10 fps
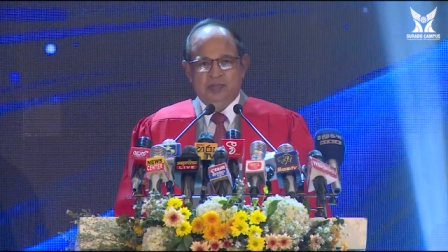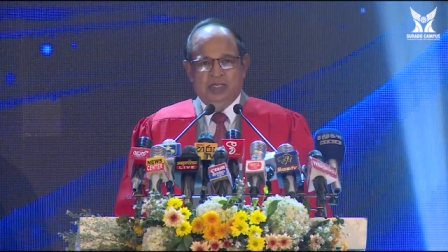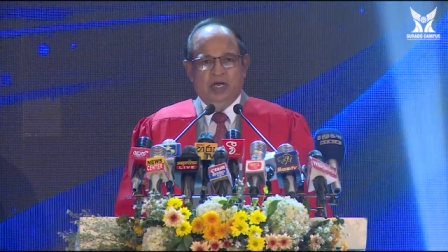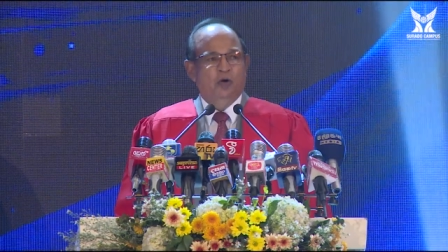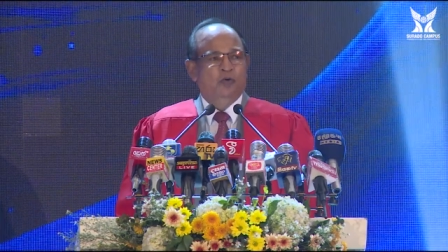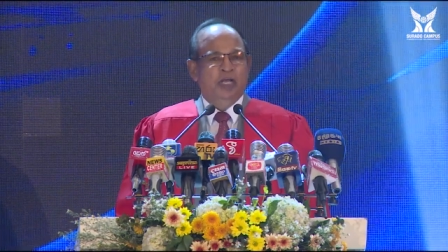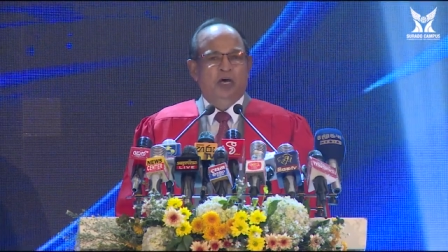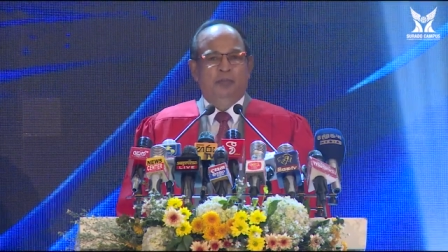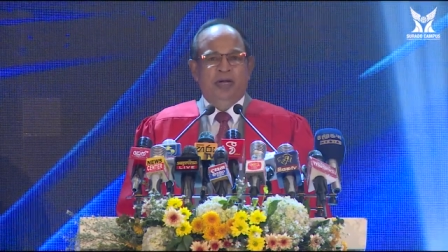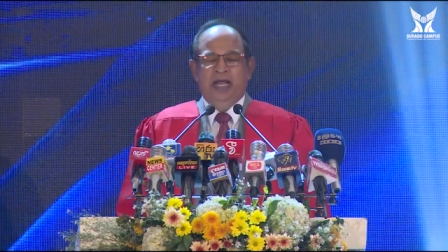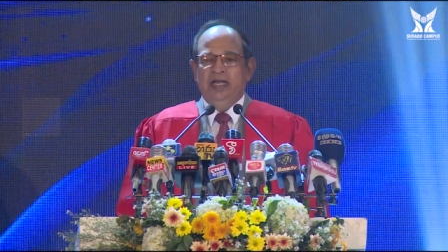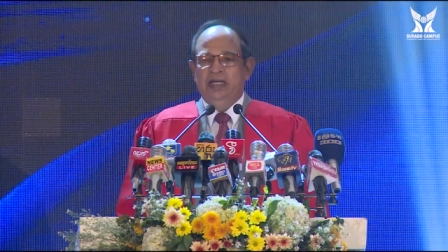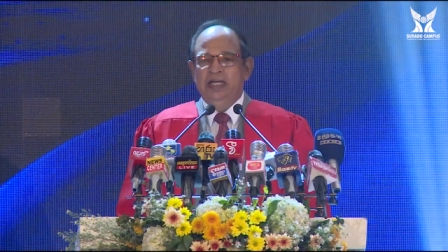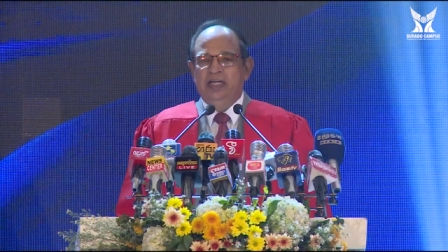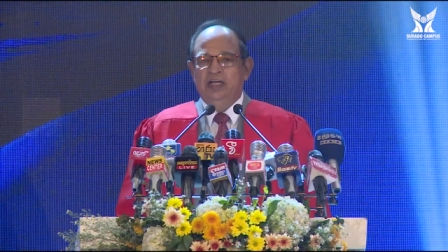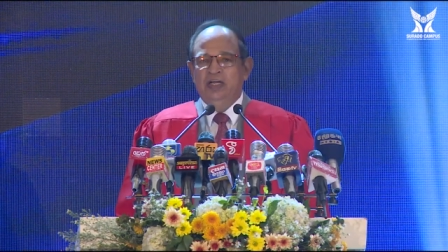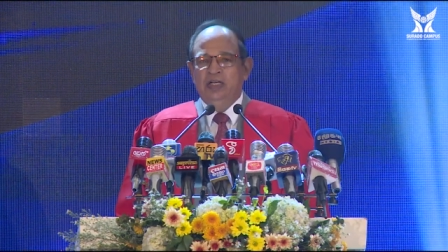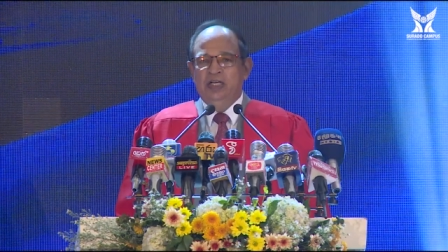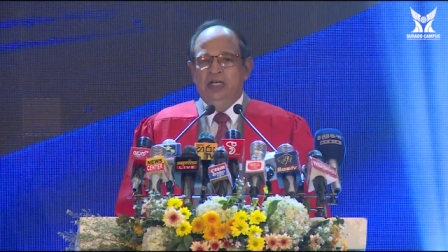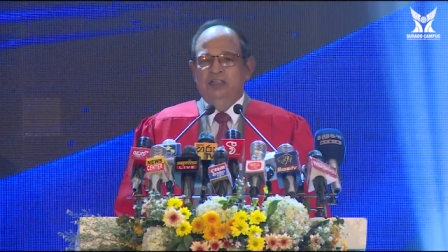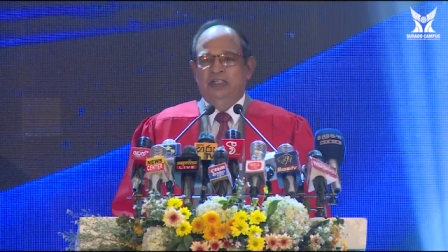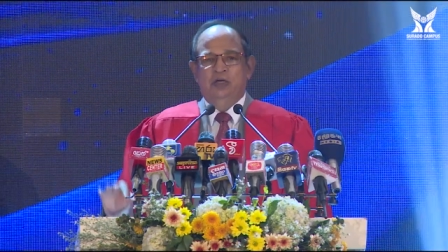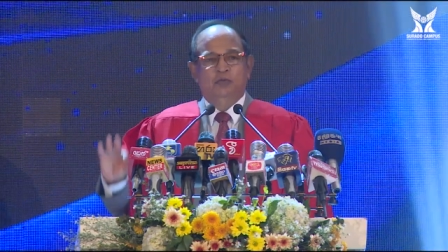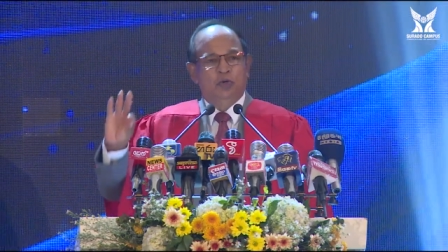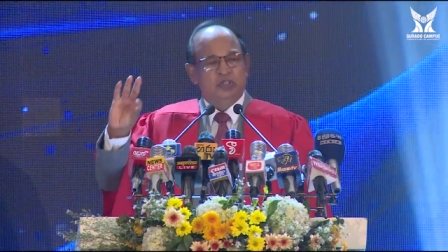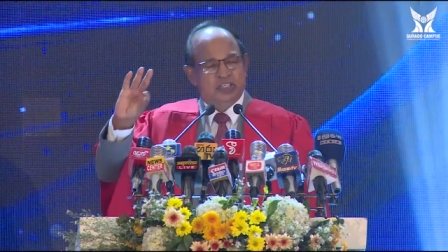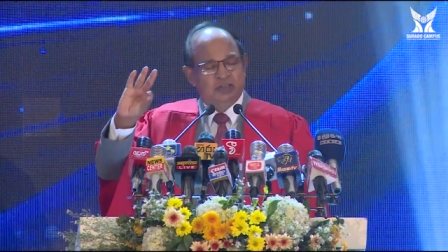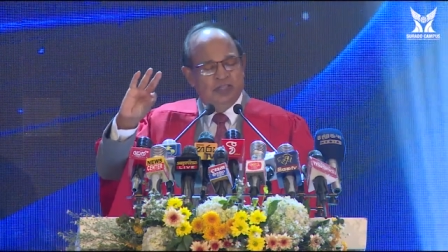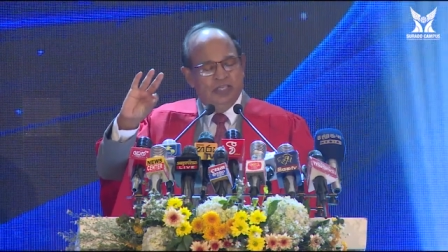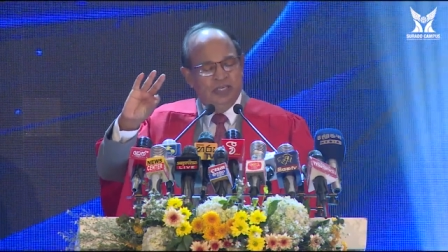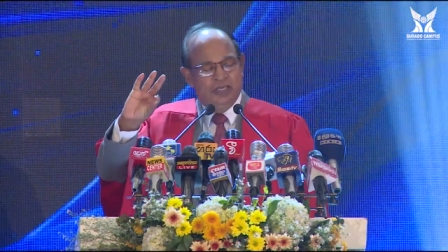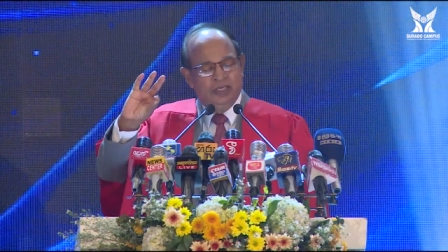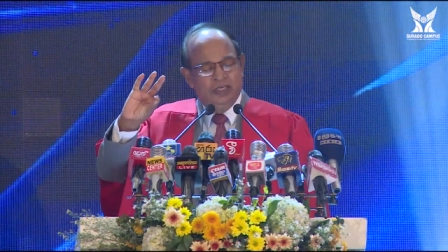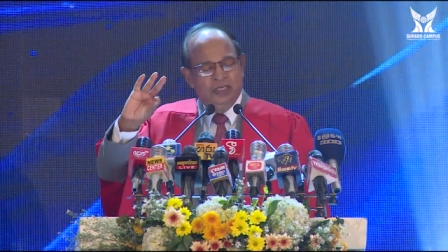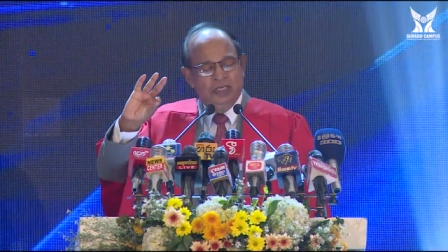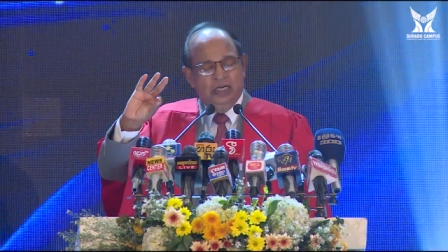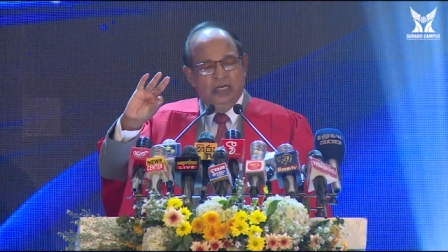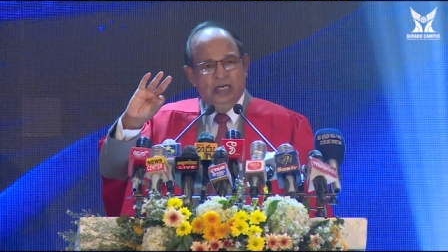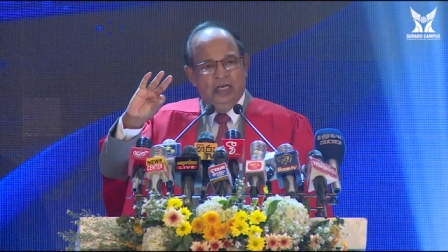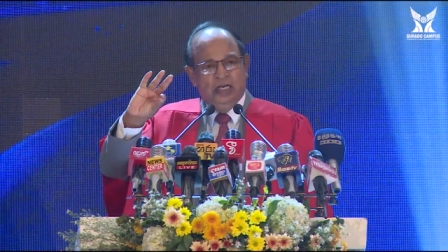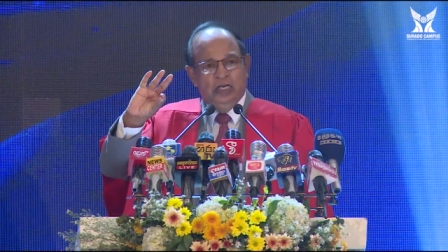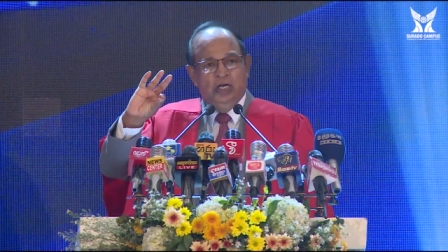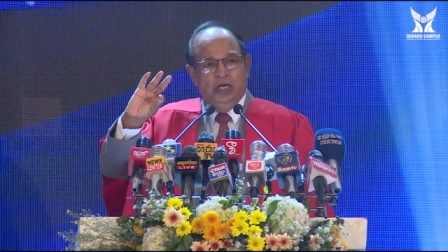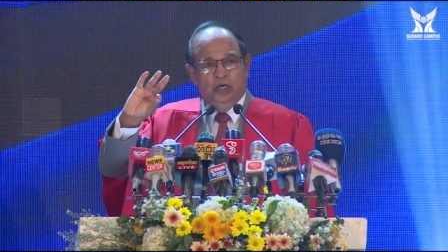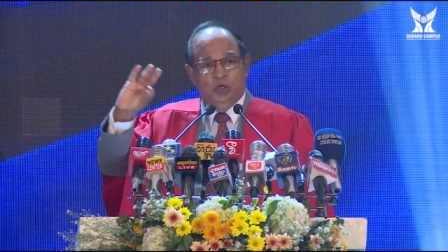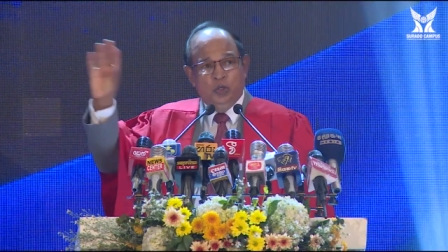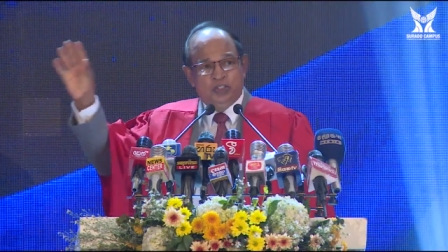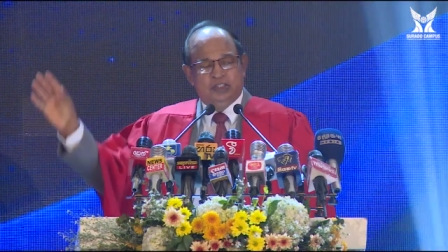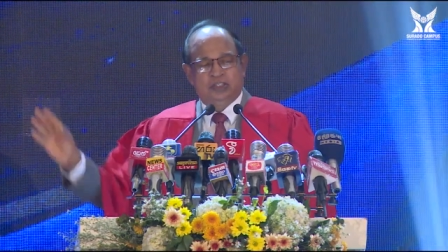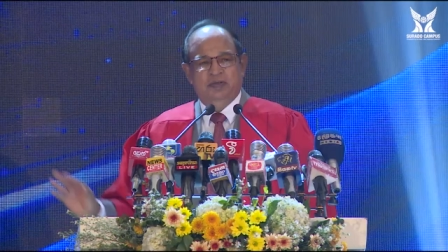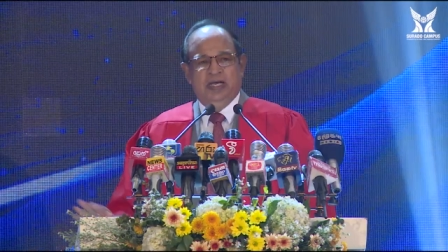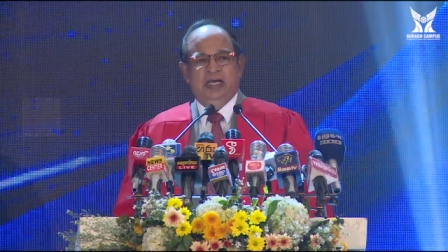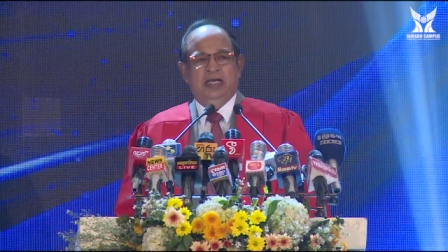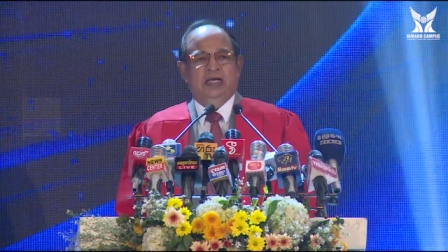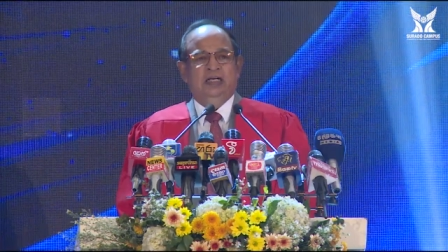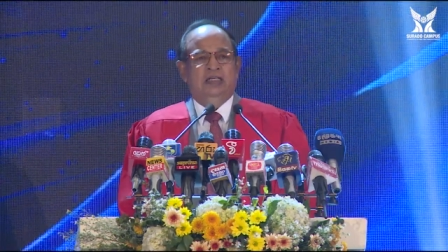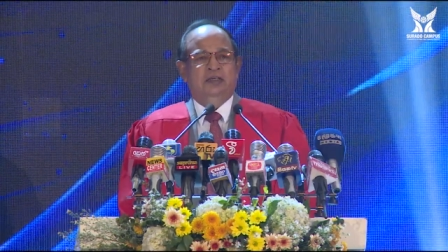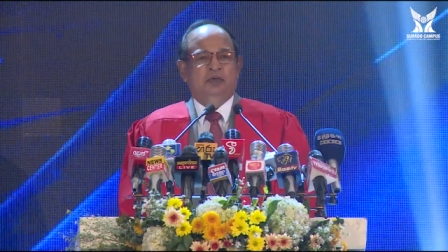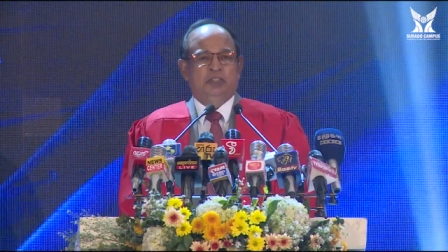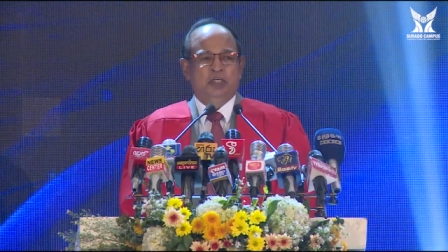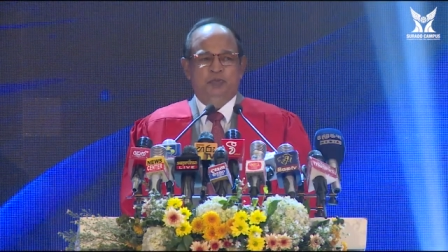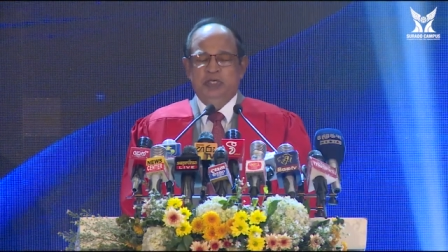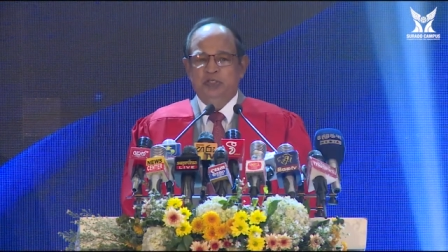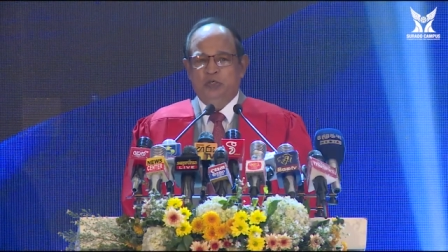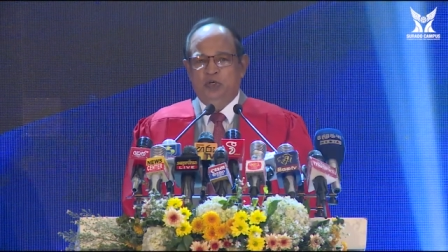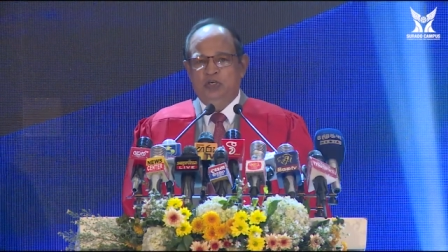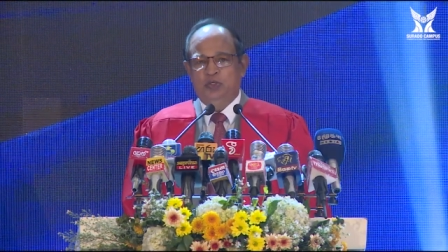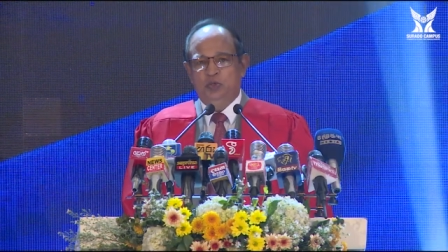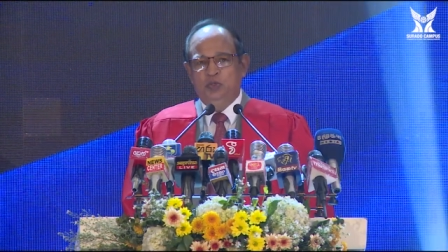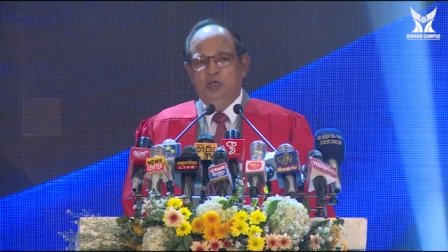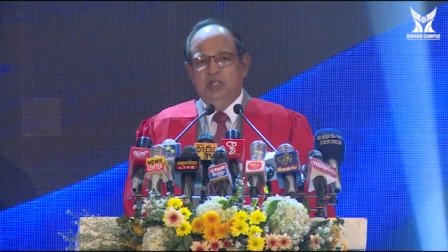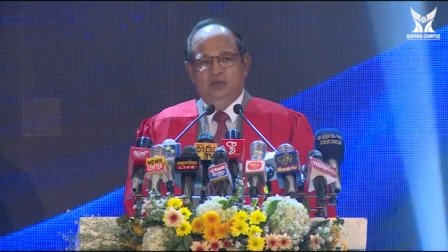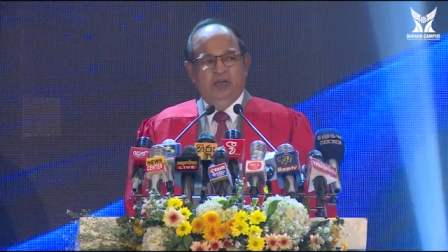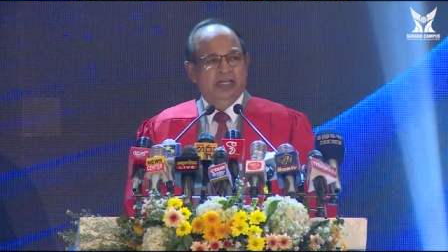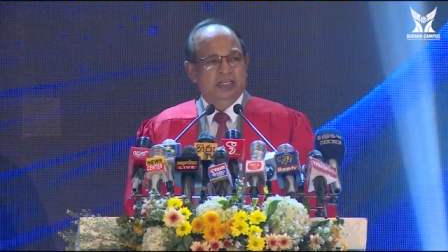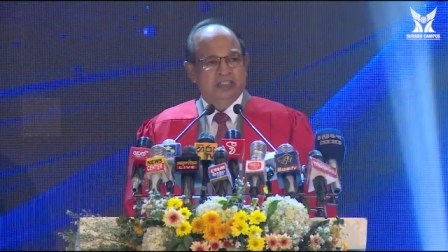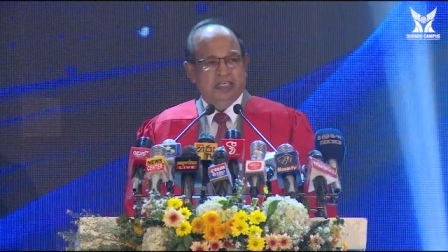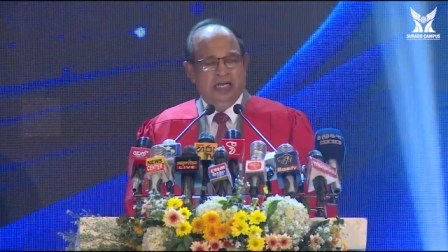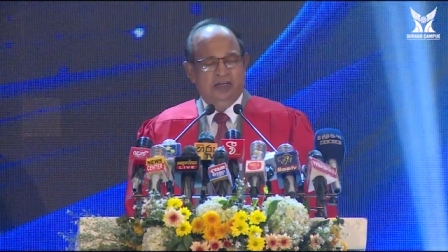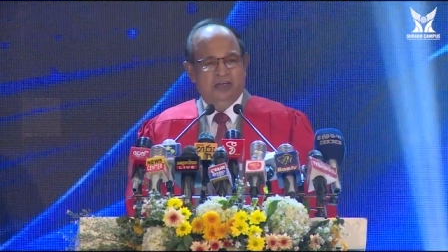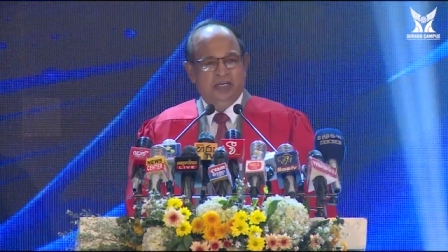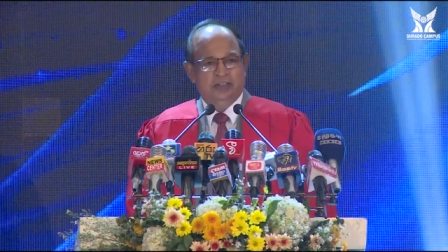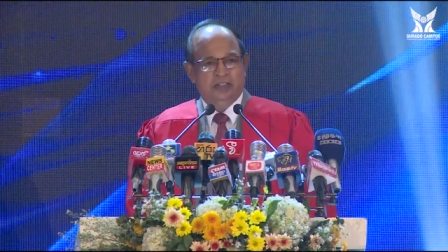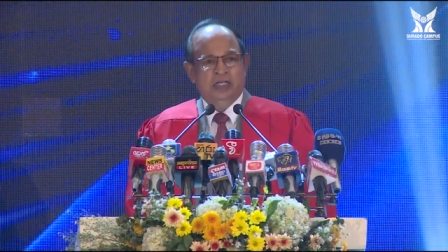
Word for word: Now we have brand in, say, most of the uh, goods uh, which is being sold to various countries.